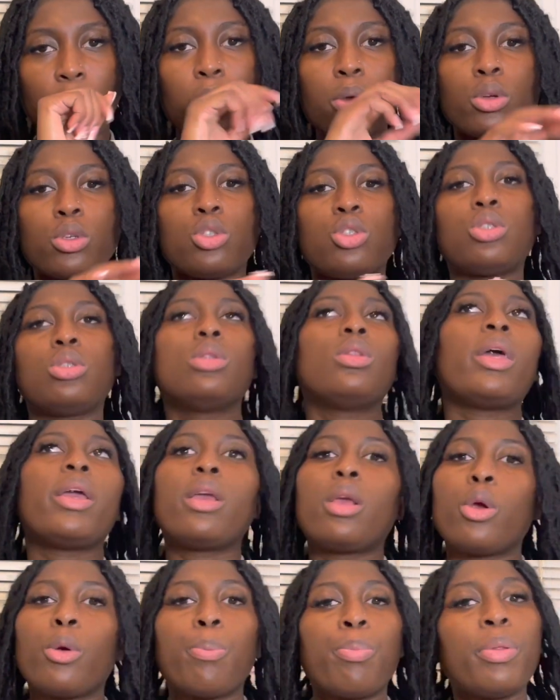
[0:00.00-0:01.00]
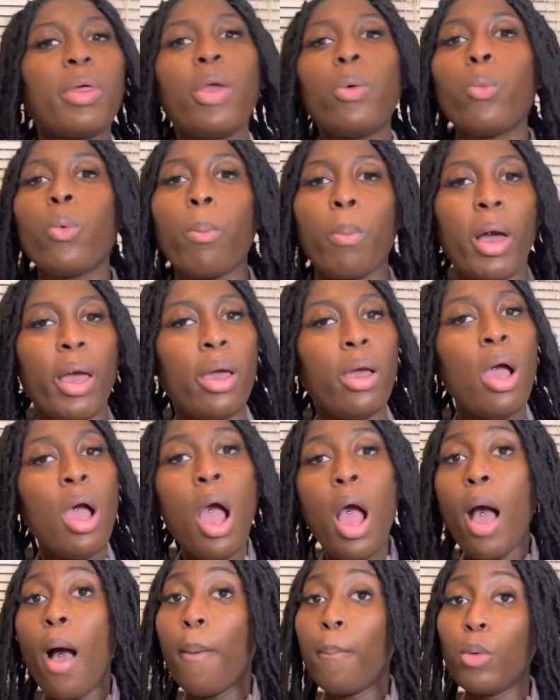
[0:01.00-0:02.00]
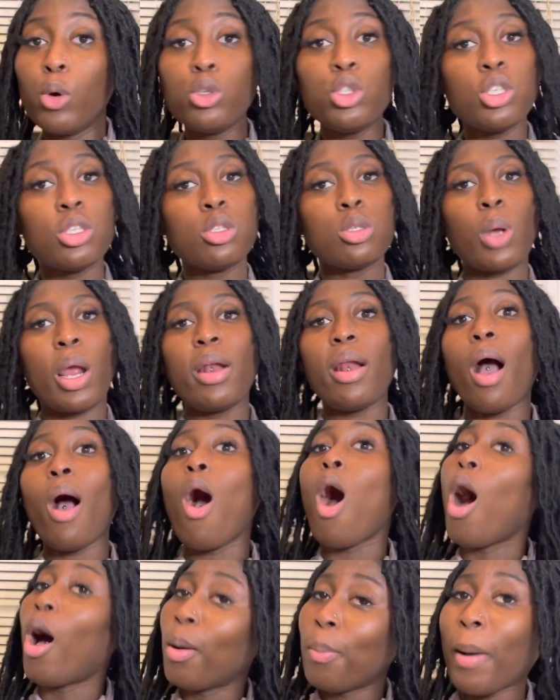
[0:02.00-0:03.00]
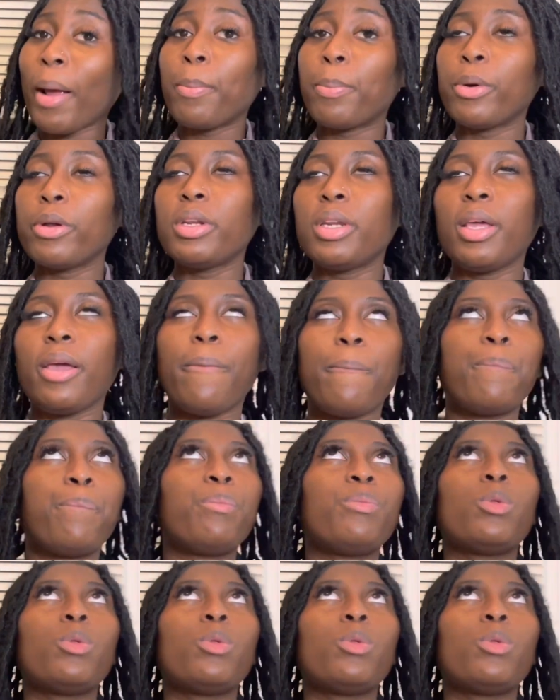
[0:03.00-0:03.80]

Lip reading: Now you're playing with my emotions right now on my birthday.